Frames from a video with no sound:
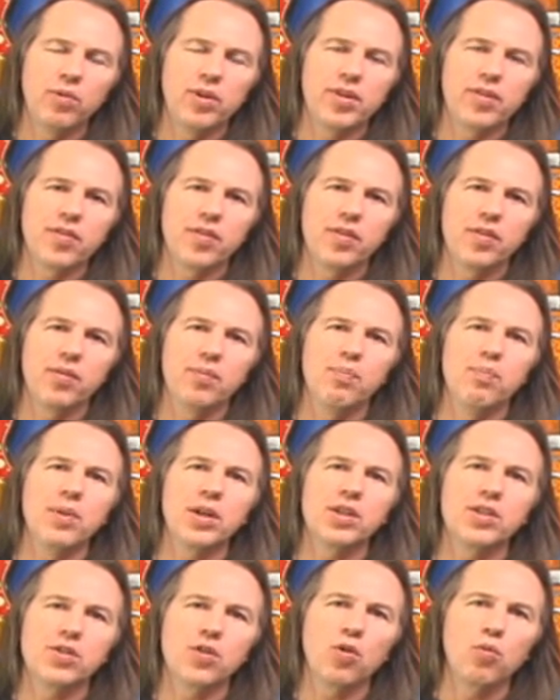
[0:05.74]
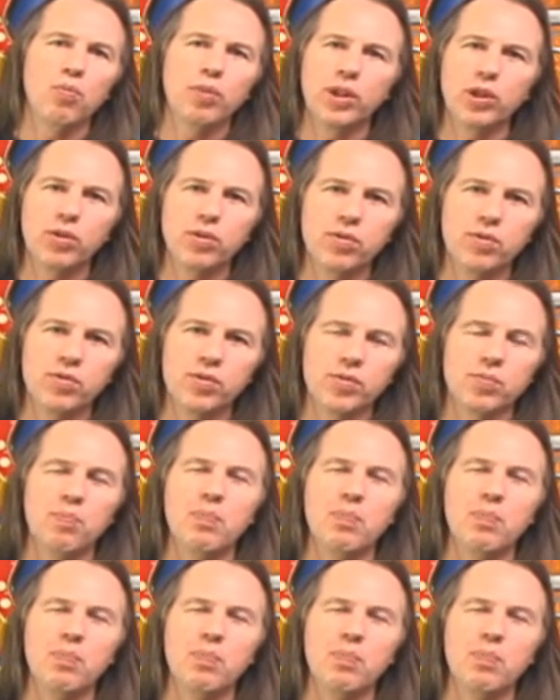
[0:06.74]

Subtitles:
with mixo blues,